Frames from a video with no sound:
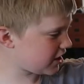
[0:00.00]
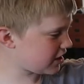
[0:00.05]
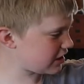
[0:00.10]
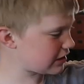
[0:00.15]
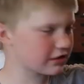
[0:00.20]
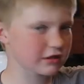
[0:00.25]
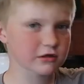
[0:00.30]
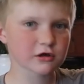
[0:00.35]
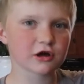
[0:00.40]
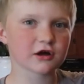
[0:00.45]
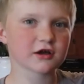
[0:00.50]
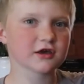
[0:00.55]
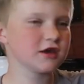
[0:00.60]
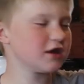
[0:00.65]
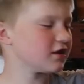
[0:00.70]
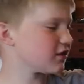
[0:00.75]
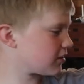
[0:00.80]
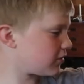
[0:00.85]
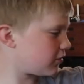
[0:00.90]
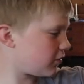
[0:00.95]
these
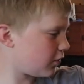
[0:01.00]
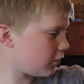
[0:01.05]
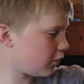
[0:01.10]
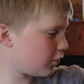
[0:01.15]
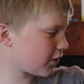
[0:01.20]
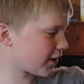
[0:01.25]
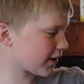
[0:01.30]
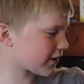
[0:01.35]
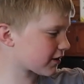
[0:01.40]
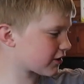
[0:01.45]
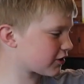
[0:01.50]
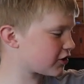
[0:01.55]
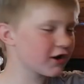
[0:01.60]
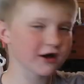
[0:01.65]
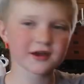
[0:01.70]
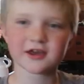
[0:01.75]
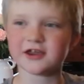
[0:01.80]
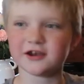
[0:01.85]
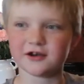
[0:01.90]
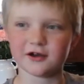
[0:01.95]
cookies were
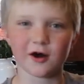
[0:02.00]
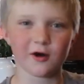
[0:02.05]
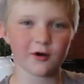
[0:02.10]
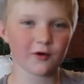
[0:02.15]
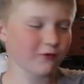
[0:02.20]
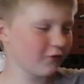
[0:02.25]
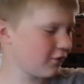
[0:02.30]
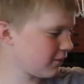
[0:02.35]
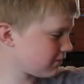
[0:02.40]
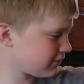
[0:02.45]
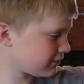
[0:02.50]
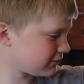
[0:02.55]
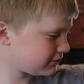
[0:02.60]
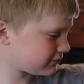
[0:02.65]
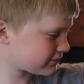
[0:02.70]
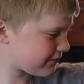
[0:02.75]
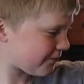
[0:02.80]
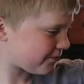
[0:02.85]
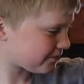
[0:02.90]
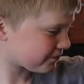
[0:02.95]
cookie dough. And
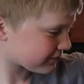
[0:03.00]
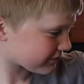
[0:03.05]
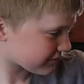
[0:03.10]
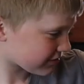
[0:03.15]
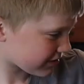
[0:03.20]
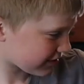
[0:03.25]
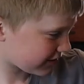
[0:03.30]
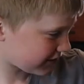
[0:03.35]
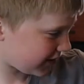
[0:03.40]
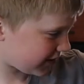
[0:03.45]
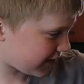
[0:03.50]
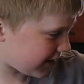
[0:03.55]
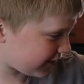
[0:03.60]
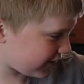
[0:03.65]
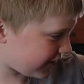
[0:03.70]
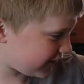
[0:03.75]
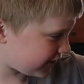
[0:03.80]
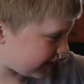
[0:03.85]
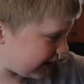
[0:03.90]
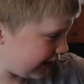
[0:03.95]

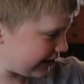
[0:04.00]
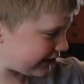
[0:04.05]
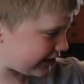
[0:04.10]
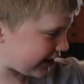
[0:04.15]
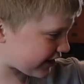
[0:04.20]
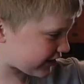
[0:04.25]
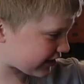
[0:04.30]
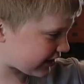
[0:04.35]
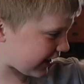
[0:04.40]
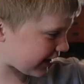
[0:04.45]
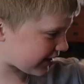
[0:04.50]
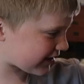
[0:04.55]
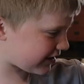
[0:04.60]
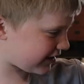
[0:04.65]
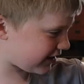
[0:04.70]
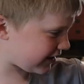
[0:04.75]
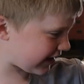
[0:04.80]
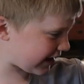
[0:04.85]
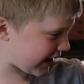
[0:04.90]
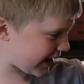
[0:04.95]
then the next
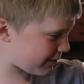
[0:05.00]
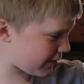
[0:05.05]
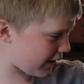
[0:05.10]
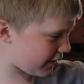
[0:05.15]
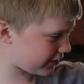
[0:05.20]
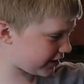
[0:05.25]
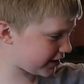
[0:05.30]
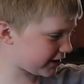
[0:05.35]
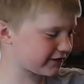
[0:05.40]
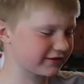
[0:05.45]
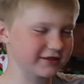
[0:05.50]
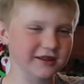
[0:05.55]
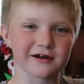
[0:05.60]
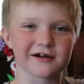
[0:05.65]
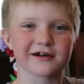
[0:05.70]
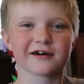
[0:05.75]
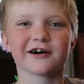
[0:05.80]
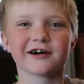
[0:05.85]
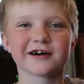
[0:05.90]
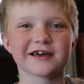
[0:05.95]
second I came out here and
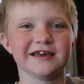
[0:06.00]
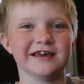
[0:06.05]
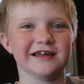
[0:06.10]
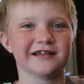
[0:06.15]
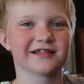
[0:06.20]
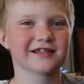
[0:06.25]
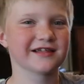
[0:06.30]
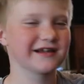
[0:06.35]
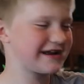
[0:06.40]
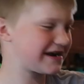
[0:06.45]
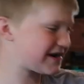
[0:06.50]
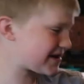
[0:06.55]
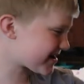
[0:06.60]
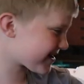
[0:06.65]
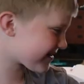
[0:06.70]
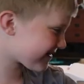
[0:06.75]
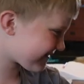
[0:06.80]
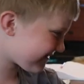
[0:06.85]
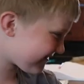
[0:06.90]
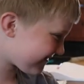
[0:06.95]
they're cookies.
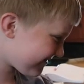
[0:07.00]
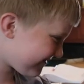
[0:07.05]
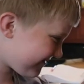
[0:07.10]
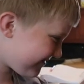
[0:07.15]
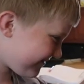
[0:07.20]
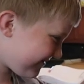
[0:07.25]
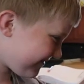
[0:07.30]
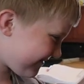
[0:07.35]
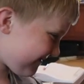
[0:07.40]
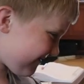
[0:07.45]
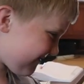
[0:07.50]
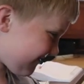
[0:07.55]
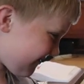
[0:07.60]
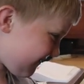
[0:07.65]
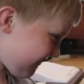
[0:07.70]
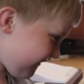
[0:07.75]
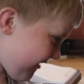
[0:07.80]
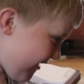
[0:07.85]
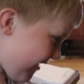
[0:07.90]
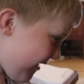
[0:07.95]

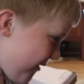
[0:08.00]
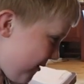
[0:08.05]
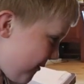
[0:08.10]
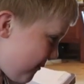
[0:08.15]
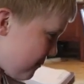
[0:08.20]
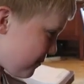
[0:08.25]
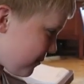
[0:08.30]
It's like I'm